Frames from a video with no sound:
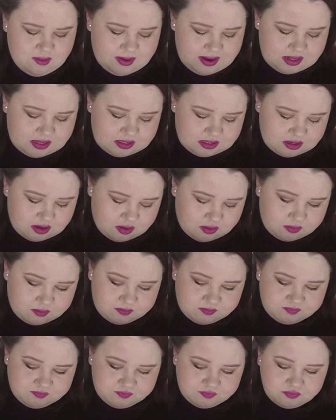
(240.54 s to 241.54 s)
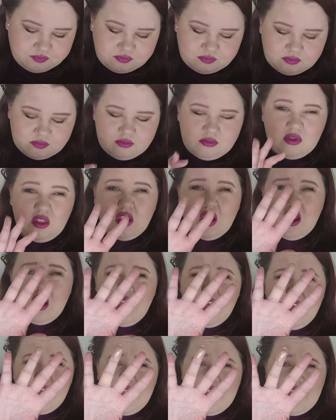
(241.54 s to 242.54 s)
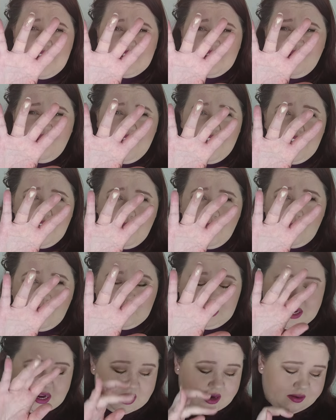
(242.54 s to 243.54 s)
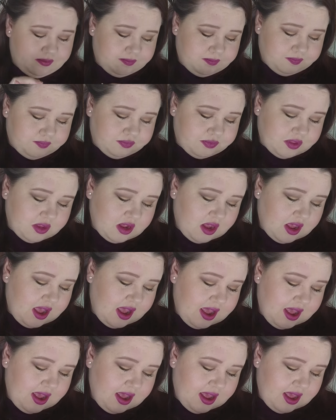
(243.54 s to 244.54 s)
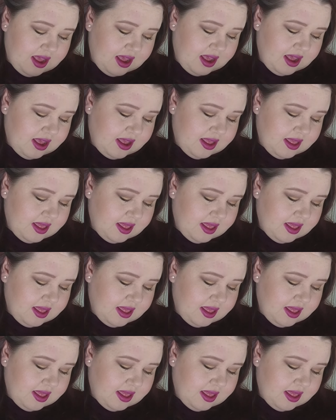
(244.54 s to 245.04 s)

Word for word: quid, so it's very golden uh,